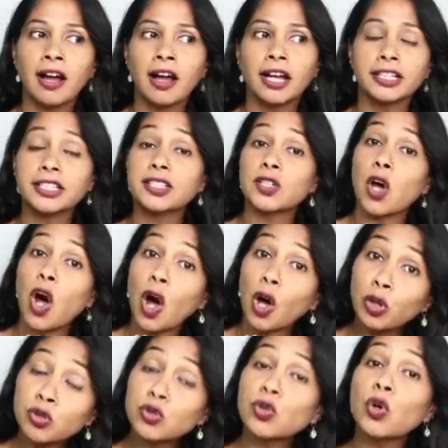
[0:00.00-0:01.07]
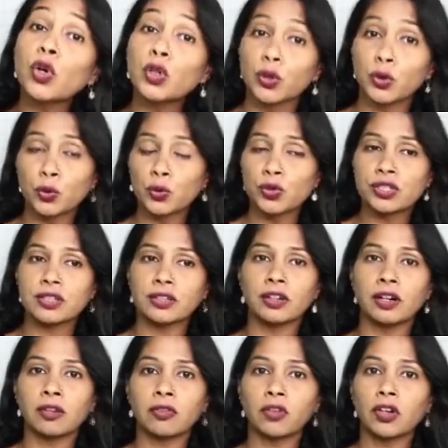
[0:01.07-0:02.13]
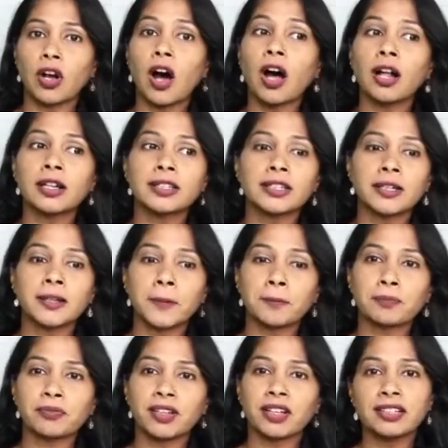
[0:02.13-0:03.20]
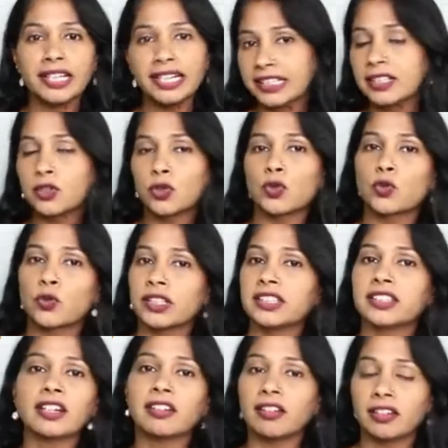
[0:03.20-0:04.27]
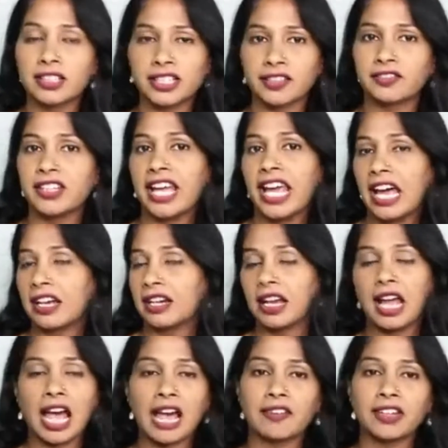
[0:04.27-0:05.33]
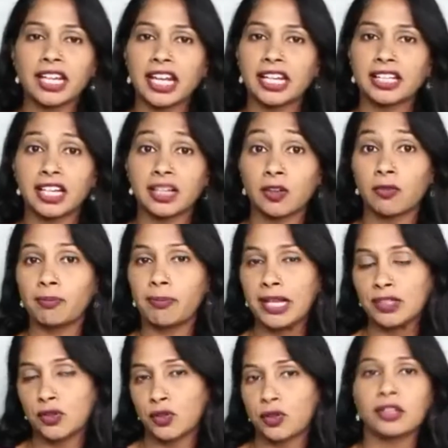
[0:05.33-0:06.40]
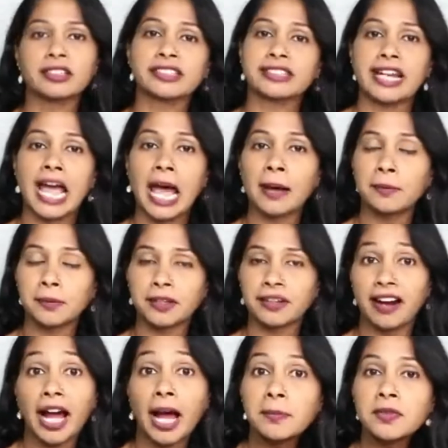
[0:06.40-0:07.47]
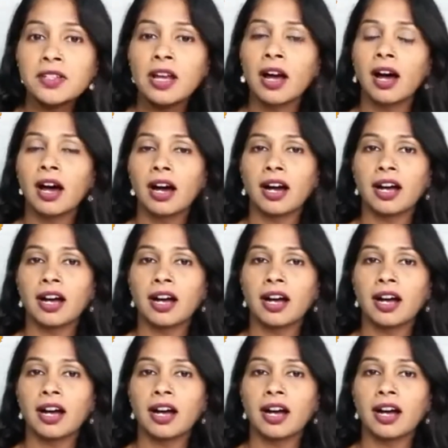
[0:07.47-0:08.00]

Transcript: it is also used for all the ladies, usually the girls, if they are having any kind of menstrual cramps